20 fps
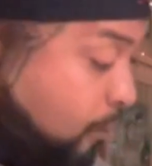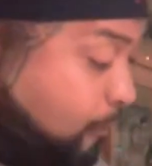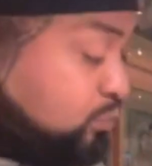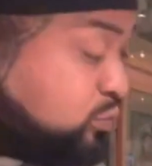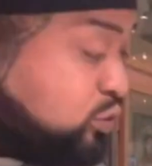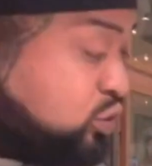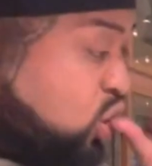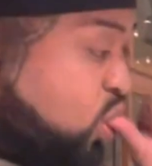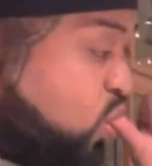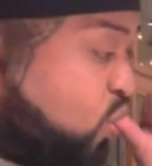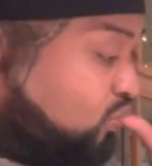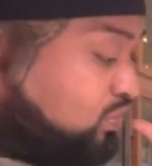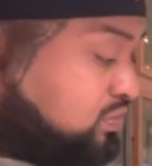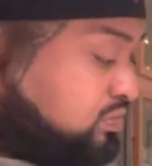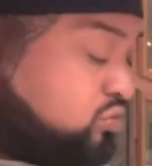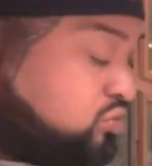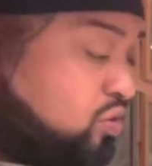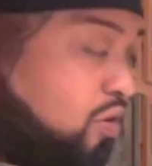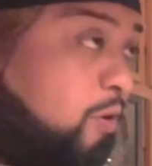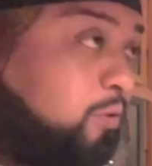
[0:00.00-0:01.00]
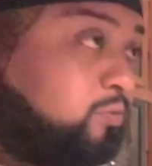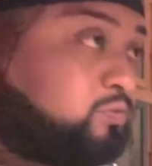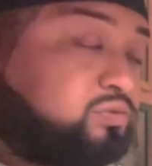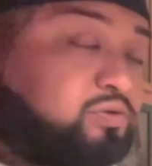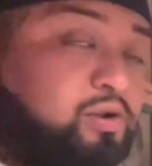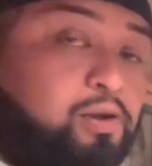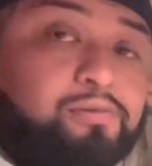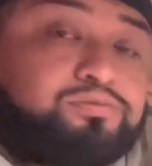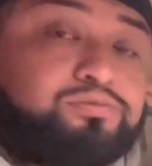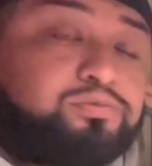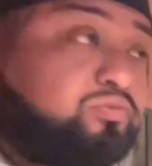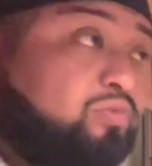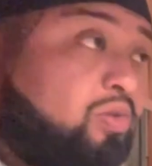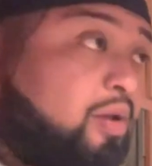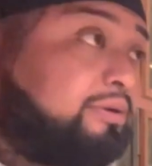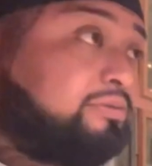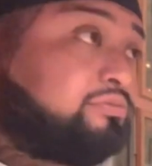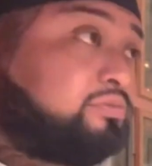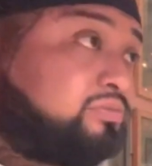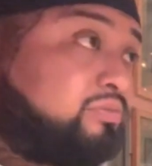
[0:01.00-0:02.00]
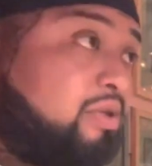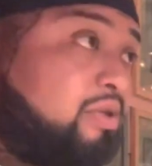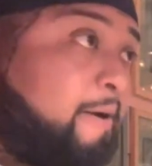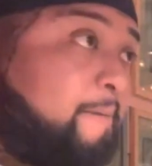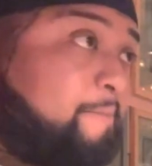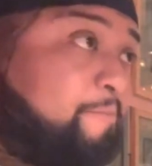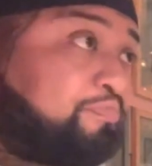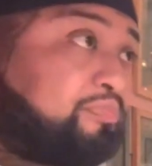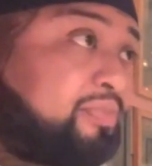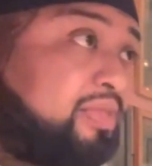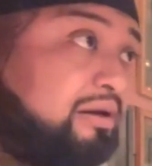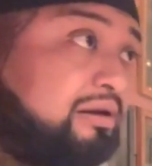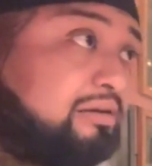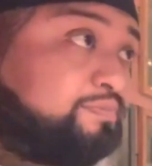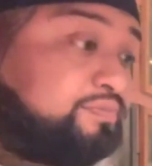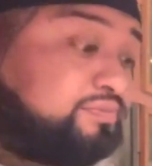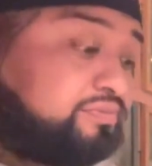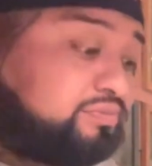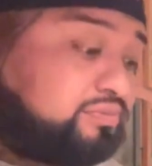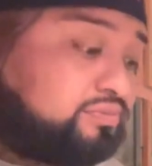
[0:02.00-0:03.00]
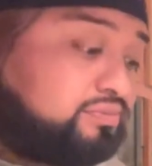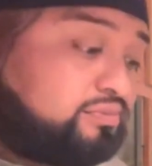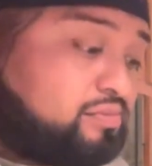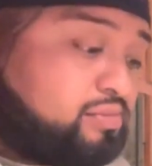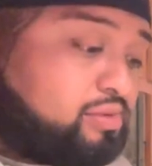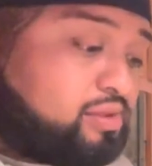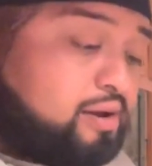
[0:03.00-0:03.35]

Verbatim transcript: the girl even said, everything here